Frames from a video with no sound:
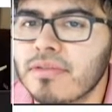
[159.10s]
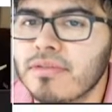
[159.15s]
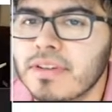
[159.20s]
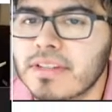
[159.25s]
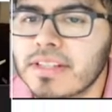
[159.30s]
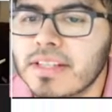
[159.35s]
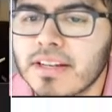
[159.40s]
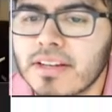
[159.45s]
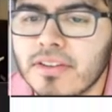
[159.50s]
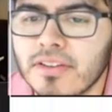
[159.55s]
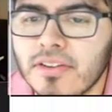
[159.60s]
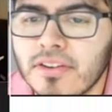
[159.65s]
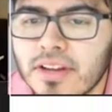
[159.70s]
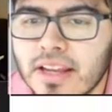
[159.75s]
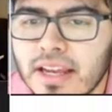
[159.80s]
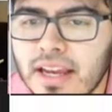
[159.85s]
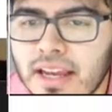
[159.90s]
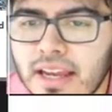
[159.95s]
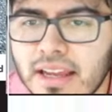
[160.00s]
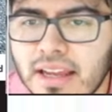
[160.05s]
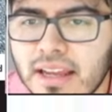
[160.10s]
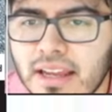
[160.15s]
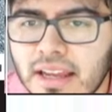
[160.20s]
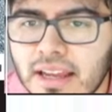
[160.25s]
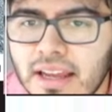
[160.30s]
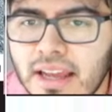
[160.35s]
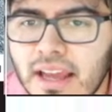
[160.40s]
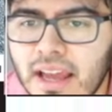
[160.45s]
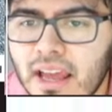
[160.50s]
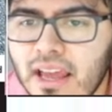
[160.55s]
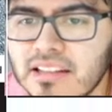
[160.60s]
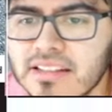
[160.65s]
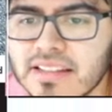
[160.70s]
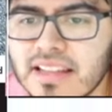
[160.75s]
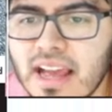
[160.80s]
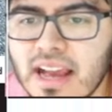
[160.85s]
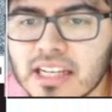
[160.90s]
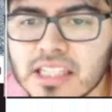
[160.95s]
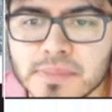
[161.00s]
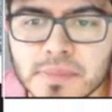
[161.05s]
we take a look at, at
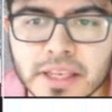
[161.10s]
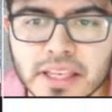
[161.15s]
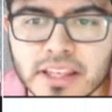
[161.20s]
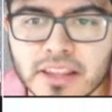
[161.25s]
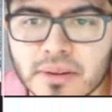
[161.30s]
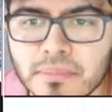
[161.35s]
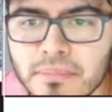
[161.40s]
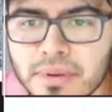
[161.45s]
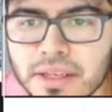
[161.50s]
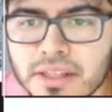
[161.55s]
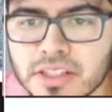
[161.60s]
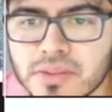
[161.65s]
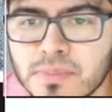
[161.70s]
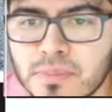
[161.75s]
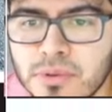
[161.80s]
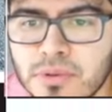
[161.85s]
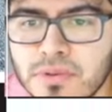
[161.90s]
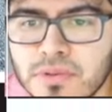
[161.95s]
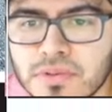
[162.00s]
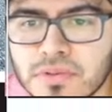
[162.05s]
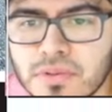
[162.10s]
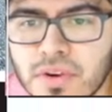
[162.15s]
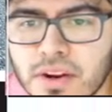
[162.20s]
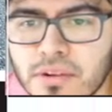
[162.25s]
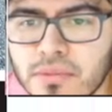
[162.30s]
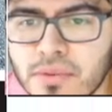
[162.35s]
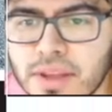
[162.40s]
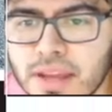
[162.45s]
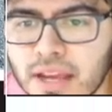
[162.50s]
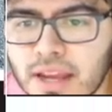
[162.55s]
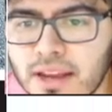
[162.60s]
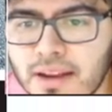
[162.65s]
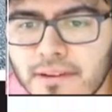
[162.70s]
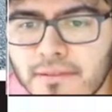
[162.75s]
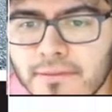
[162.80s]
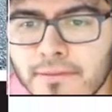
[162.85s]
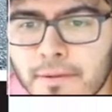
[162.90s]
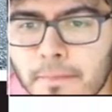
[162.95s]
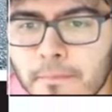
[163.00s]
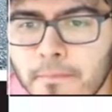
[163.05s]
stocks making the biggest moves, right? We
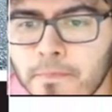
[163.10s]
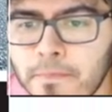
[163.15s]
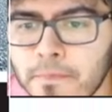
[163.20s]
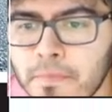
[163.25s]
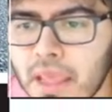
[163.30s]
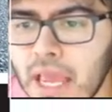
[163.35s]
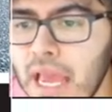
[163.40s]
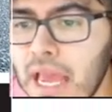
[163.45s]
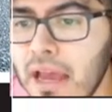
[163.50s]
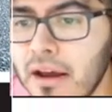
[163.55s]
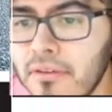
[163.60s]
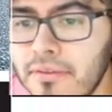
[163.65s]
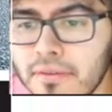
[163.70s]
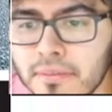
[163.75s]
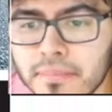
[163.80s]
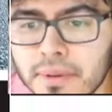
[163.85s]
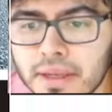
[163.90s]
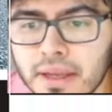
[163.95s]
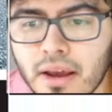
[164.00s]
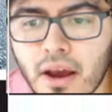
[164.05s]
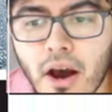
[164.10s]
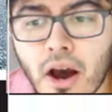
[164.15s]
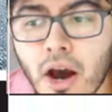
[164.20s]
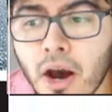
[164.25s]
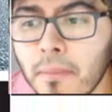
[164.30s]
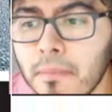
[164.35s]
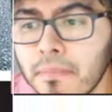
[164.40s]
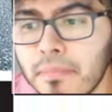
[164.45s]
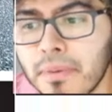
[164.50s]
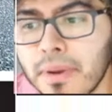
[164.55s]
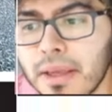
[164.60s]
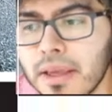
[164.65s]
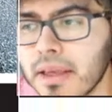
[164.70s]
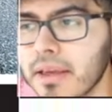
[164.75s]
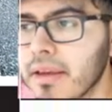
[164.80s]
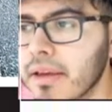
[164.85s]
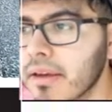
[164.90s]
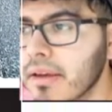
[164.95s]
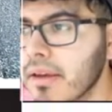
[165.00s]
have Alphabet up big.